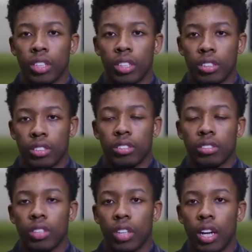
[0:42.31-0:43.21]
this,
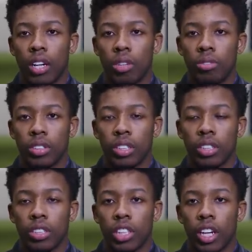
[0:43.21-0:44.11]
like obviously
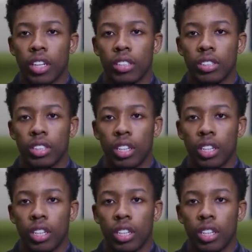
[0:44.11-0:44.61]
this change,